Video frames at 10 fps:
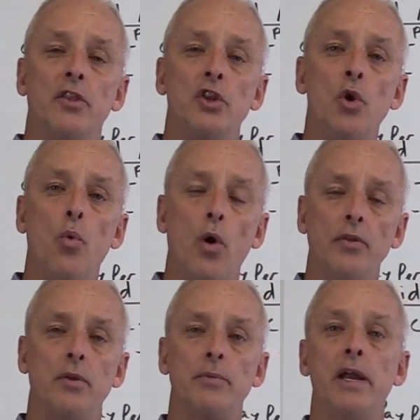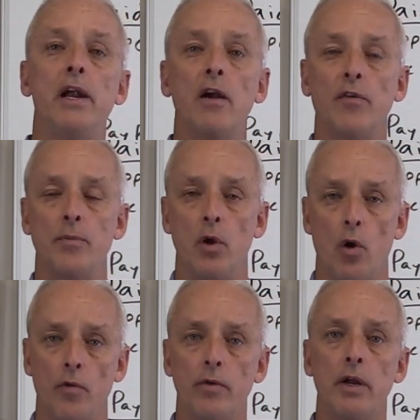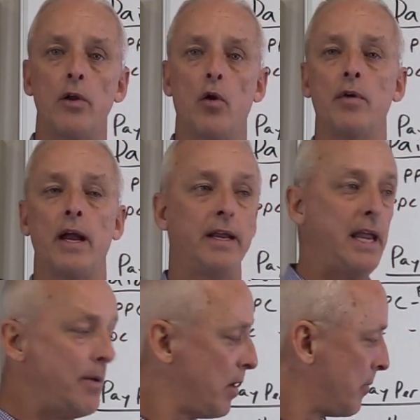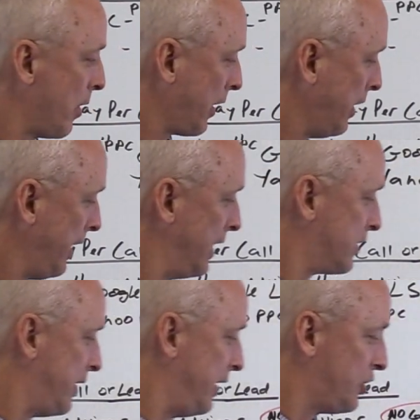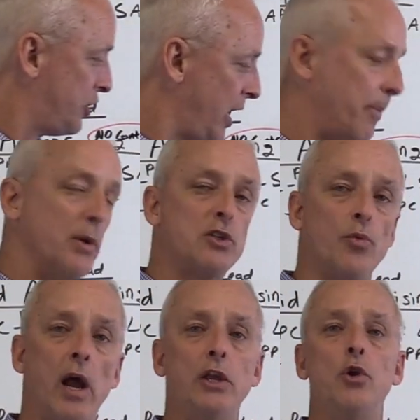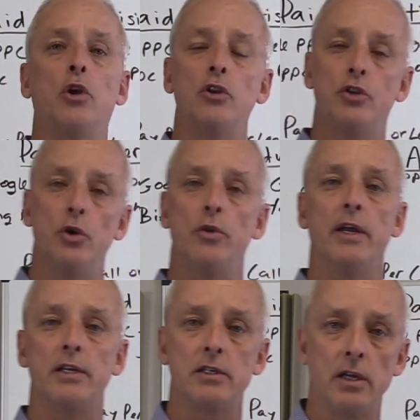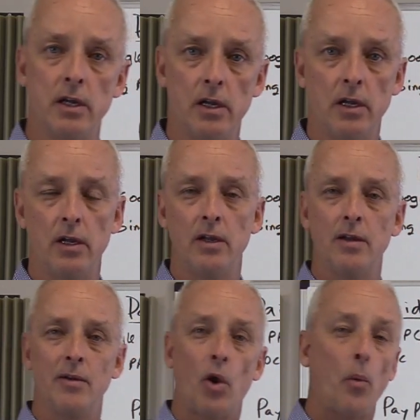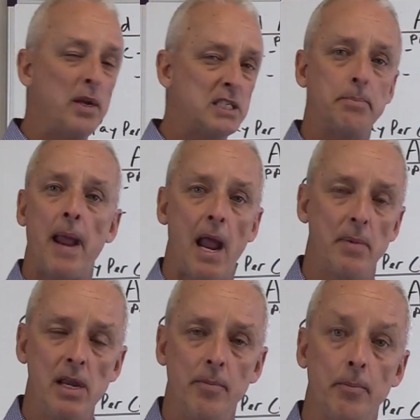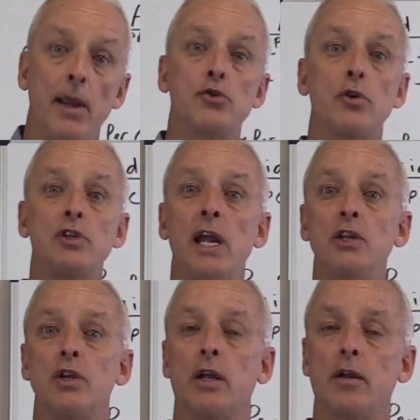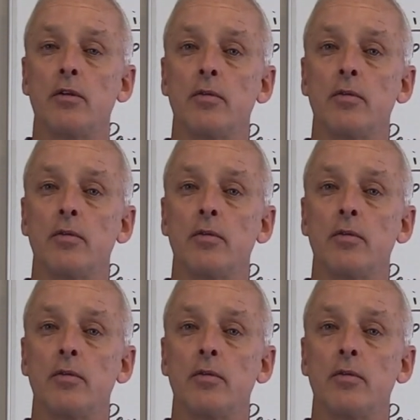You want them to hear from you over and over. And email marketing is the cheapest way you could do this. Don't be spammy. Be strategic.